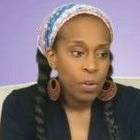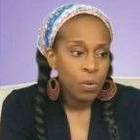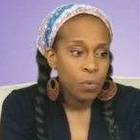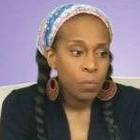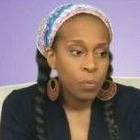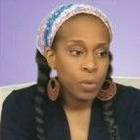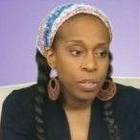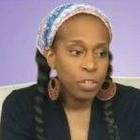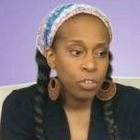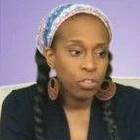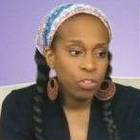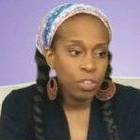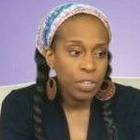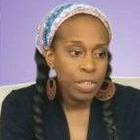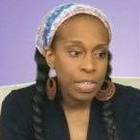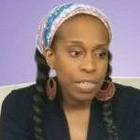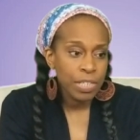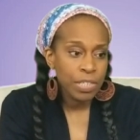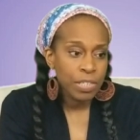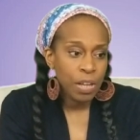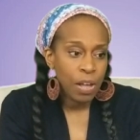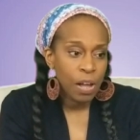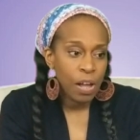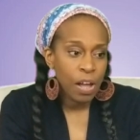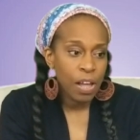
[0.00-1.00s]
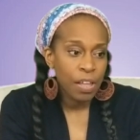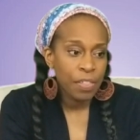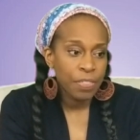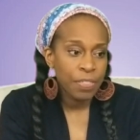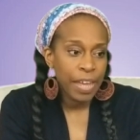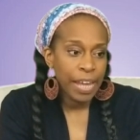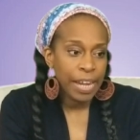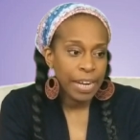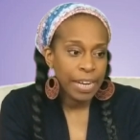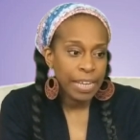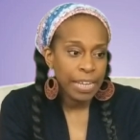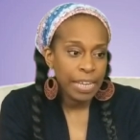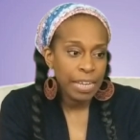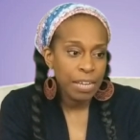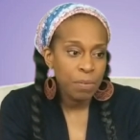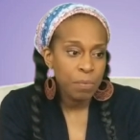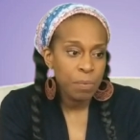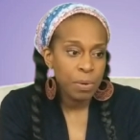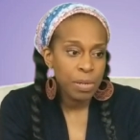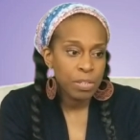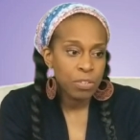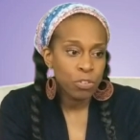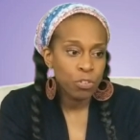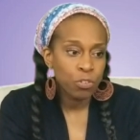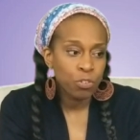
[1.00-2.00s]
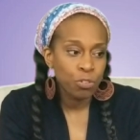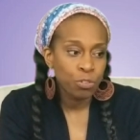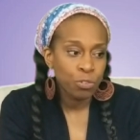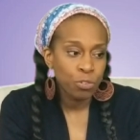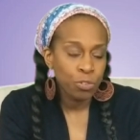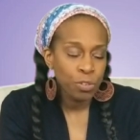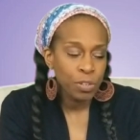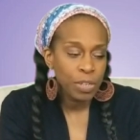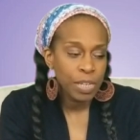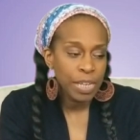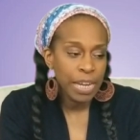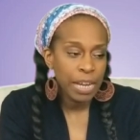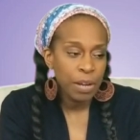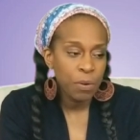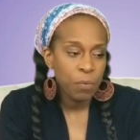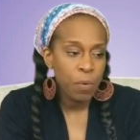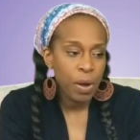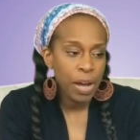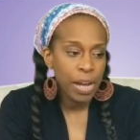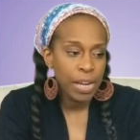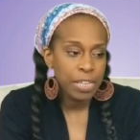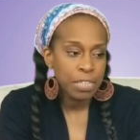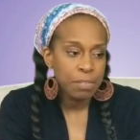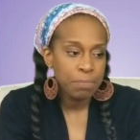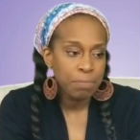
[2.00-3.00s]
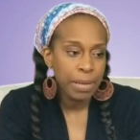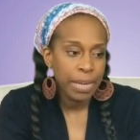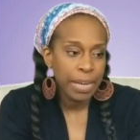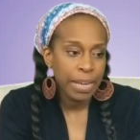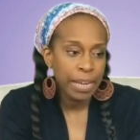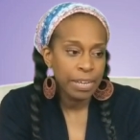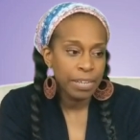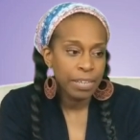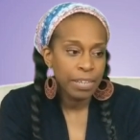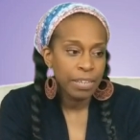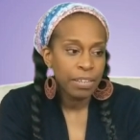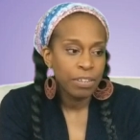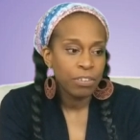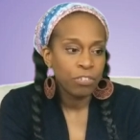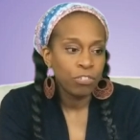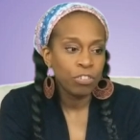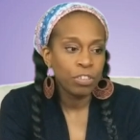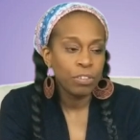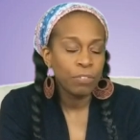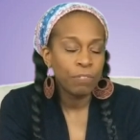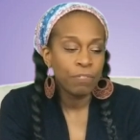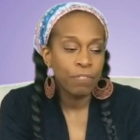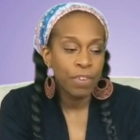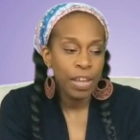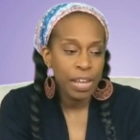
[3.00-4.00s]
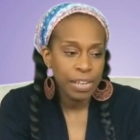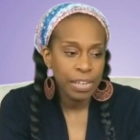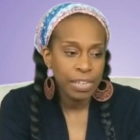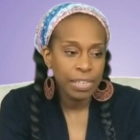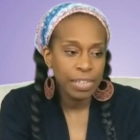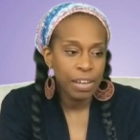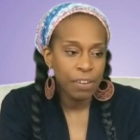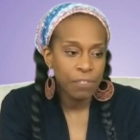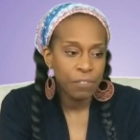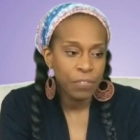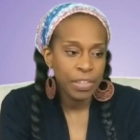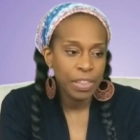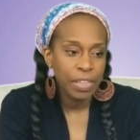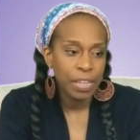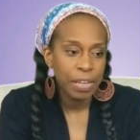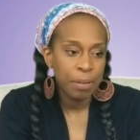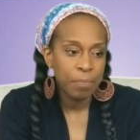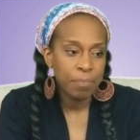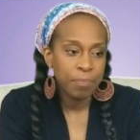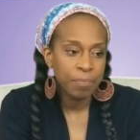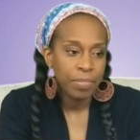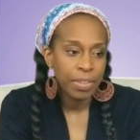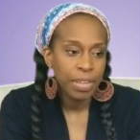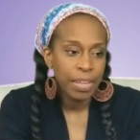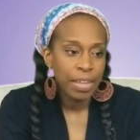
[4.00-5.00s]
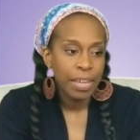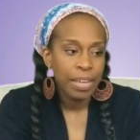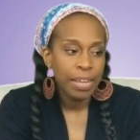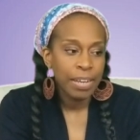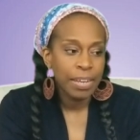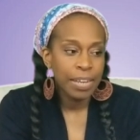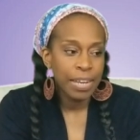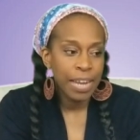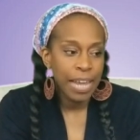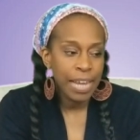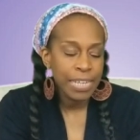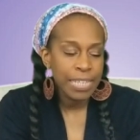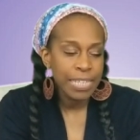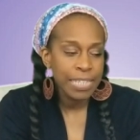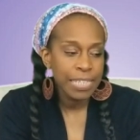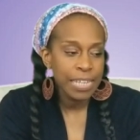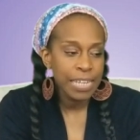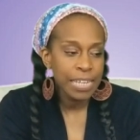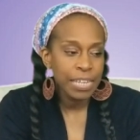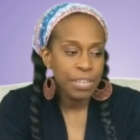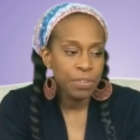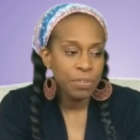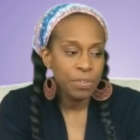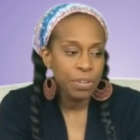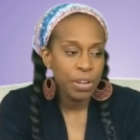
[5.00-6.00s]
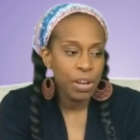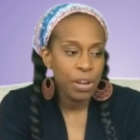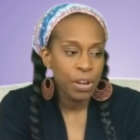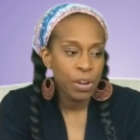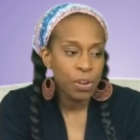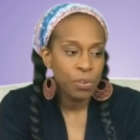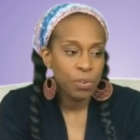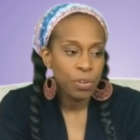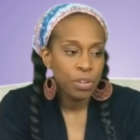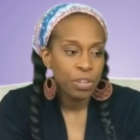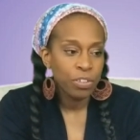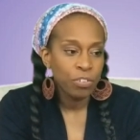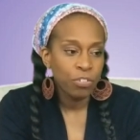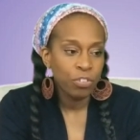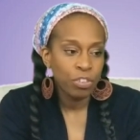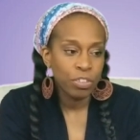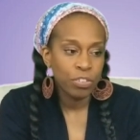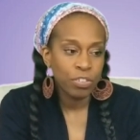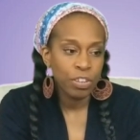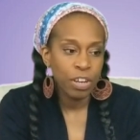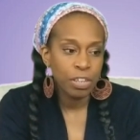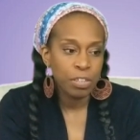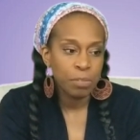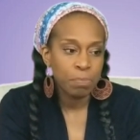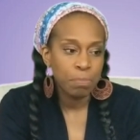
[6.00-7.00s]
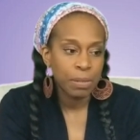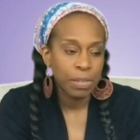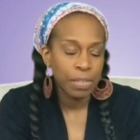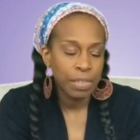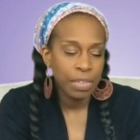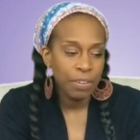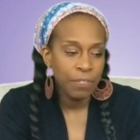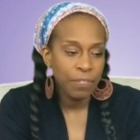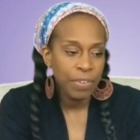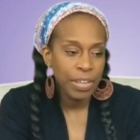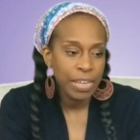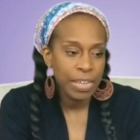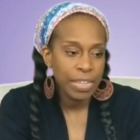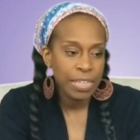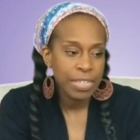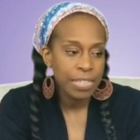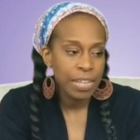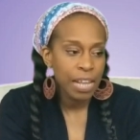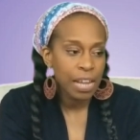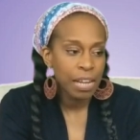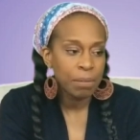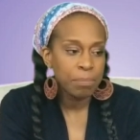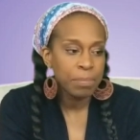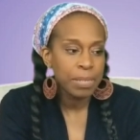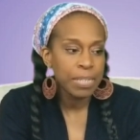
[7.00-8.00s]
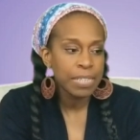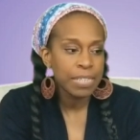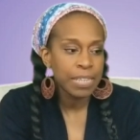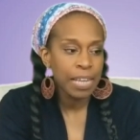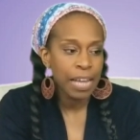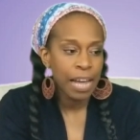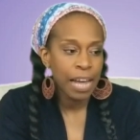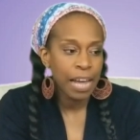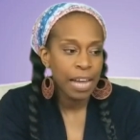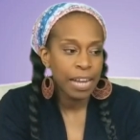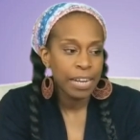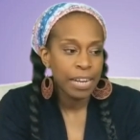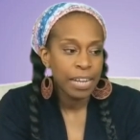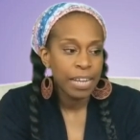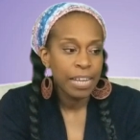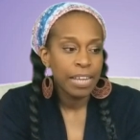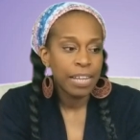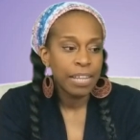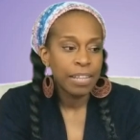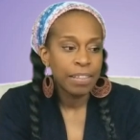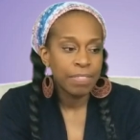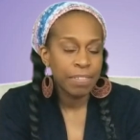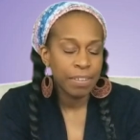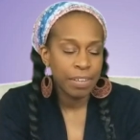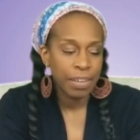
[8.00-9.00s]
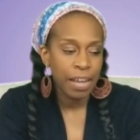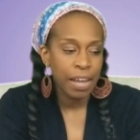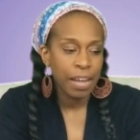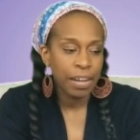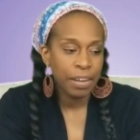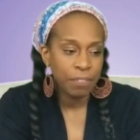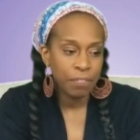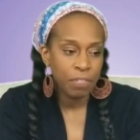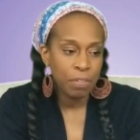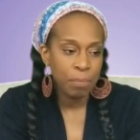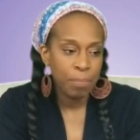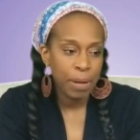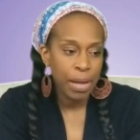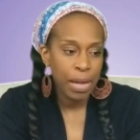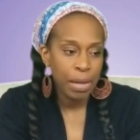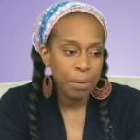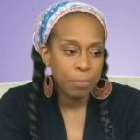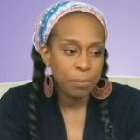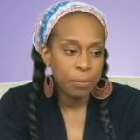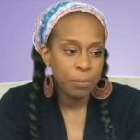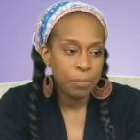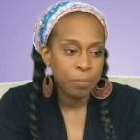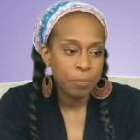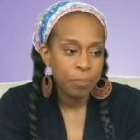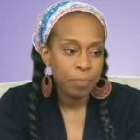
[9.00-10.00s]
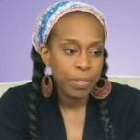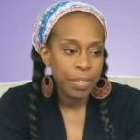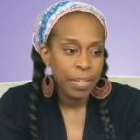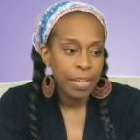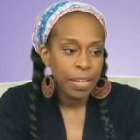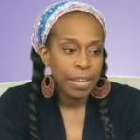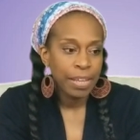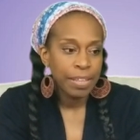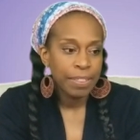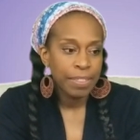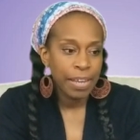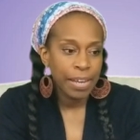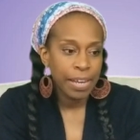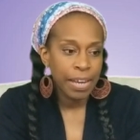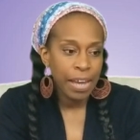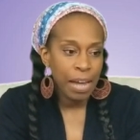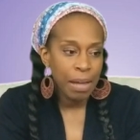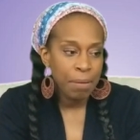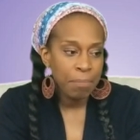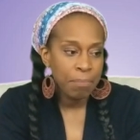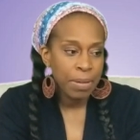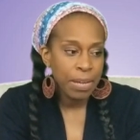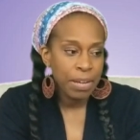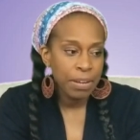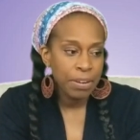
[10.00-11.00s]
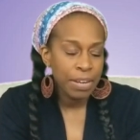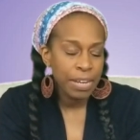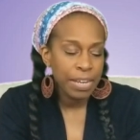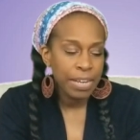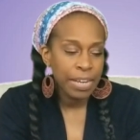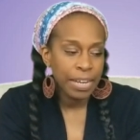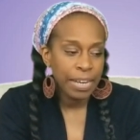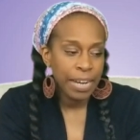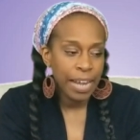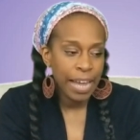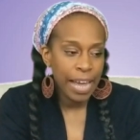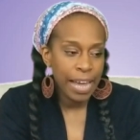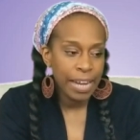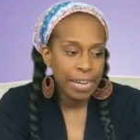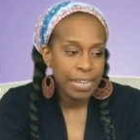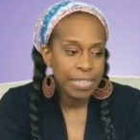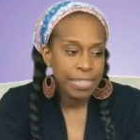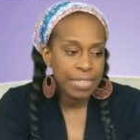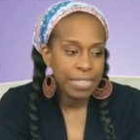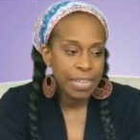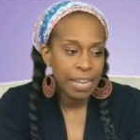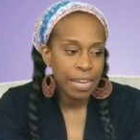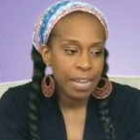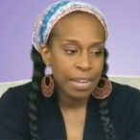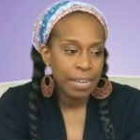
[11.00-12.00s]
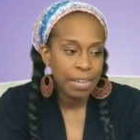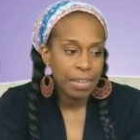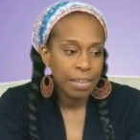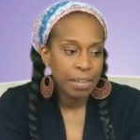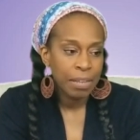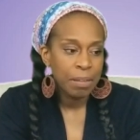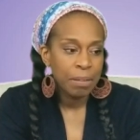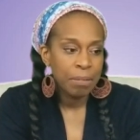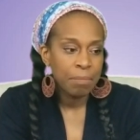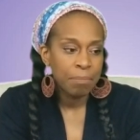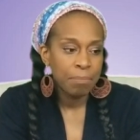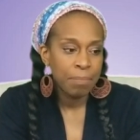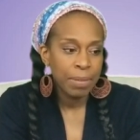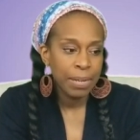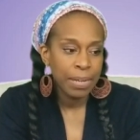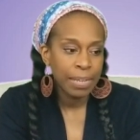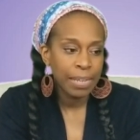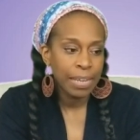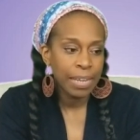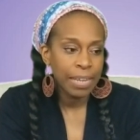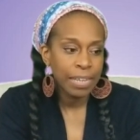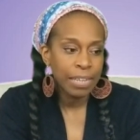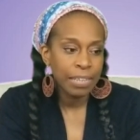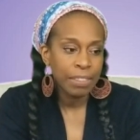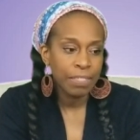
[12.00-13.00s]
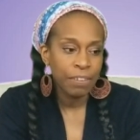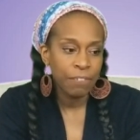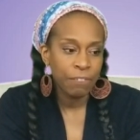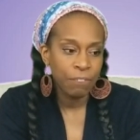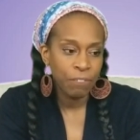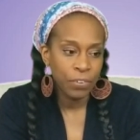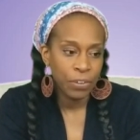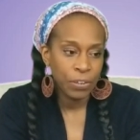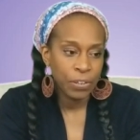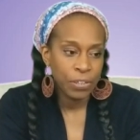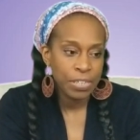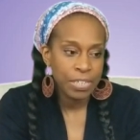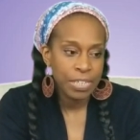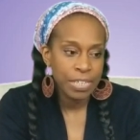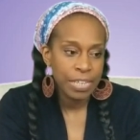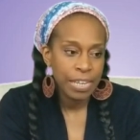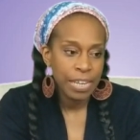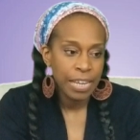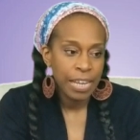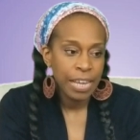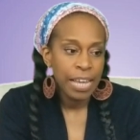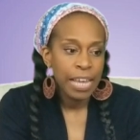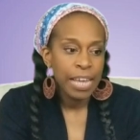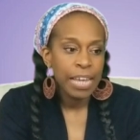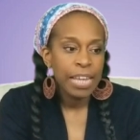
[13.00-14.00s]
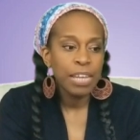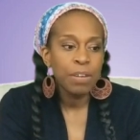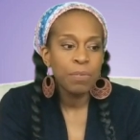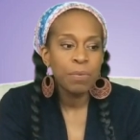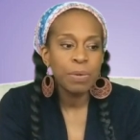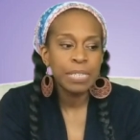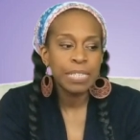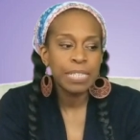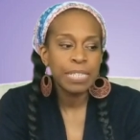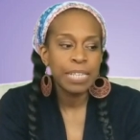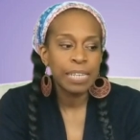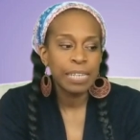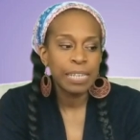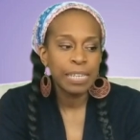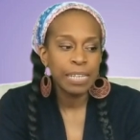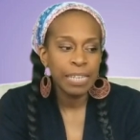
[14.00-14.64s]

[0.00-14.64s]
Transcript: When she saw that he was truly a wise man, she fell in love with him. Next thing you know, she starts believing in Solomon's God, the God of the Bible. They got married and had a son, Menelik the First. He was the